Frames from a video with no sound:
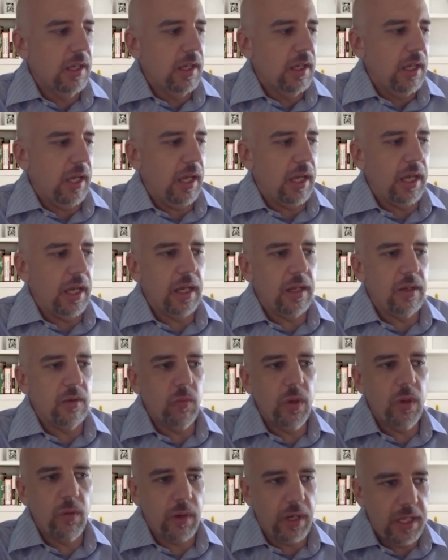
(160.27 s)

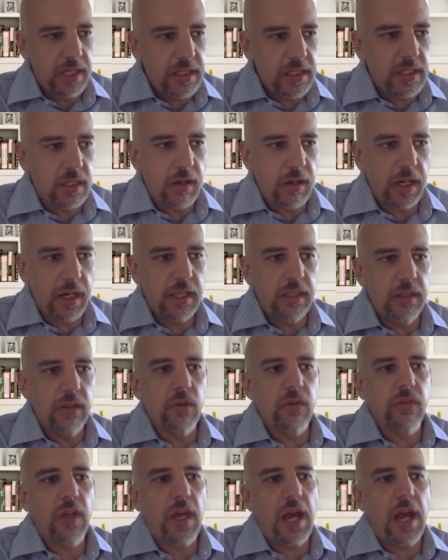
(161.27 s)
And we were integrating
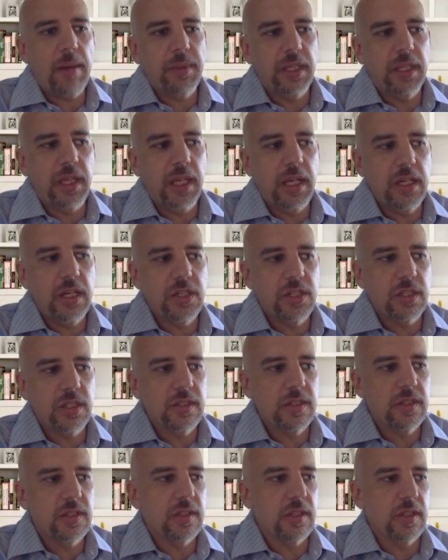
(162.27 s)
those
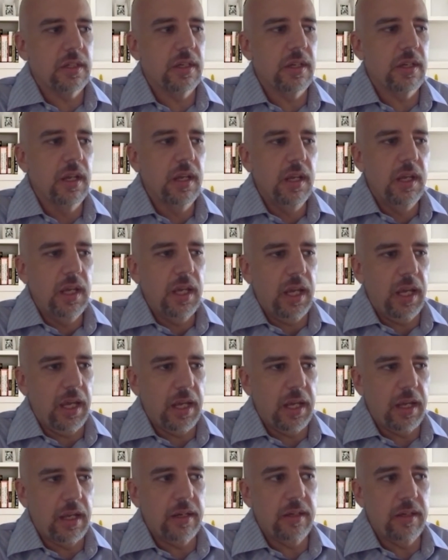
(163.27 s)
applications and
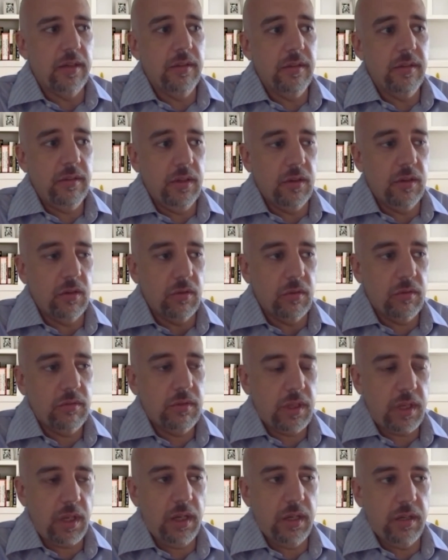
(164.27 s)

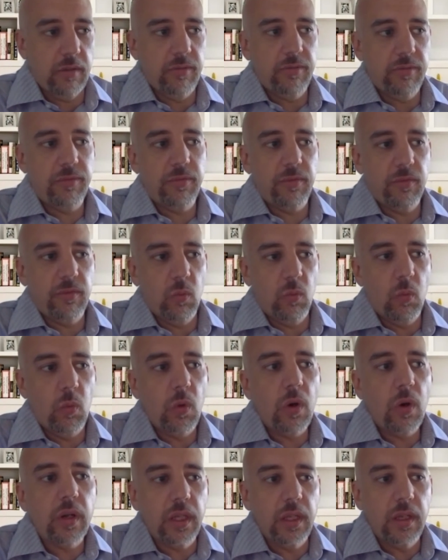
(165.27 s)
kind of
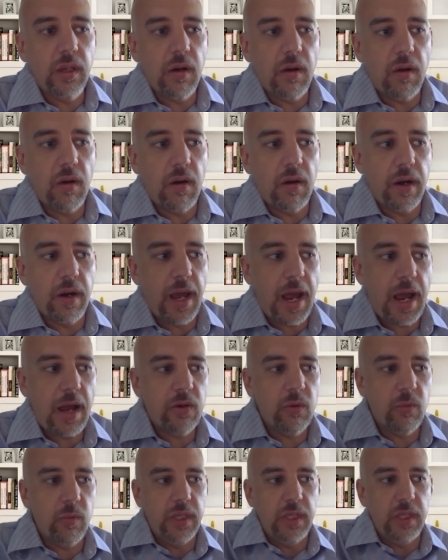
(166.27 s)
working on
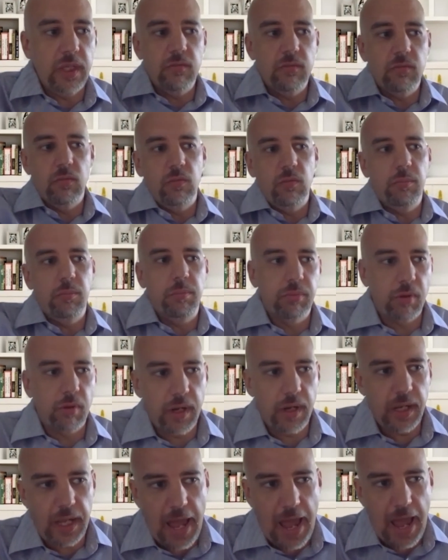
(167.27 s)
how do we
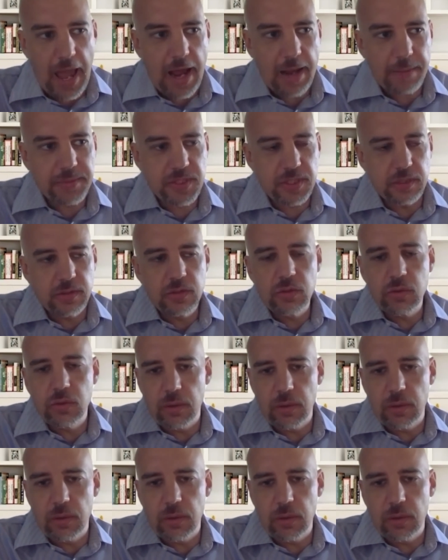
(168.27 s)
bring apps into